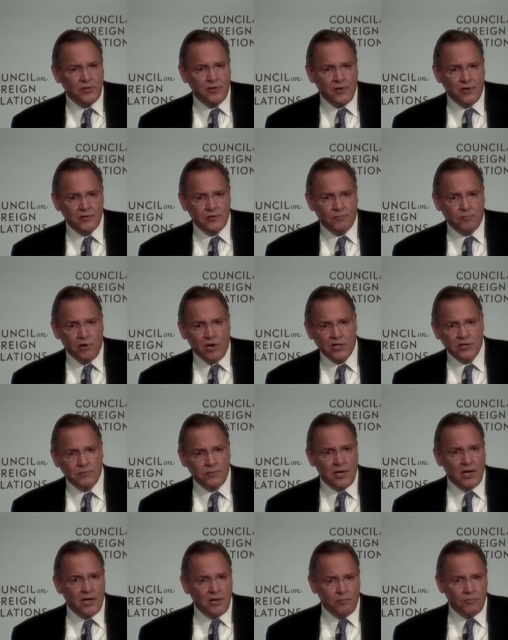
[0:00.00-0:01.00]
that is
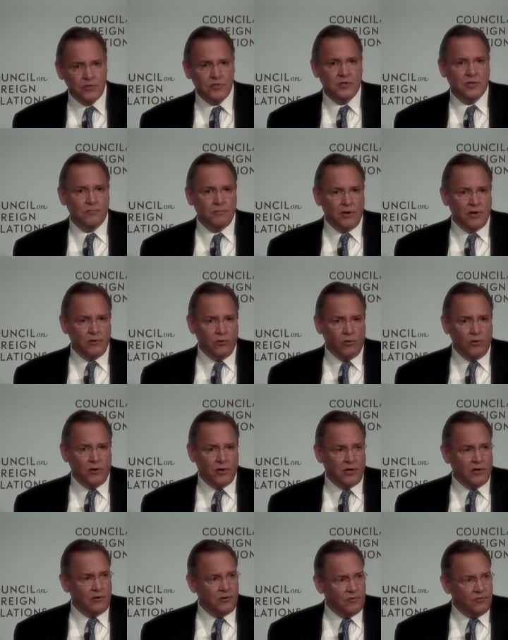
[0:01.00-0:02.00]
approximately eighty percent
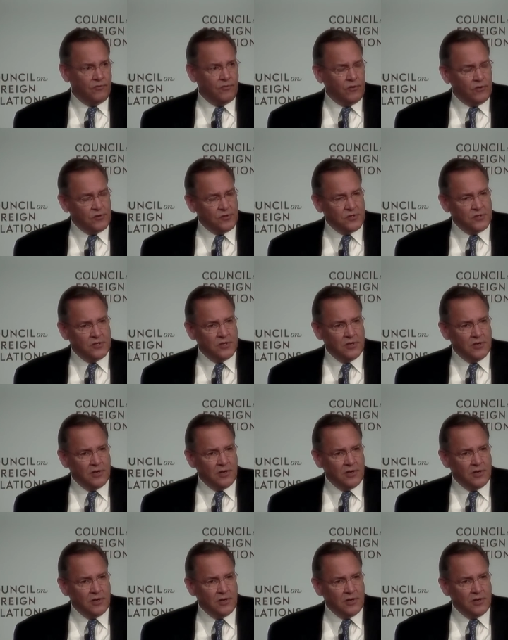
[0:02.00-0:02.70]
minority and diverse.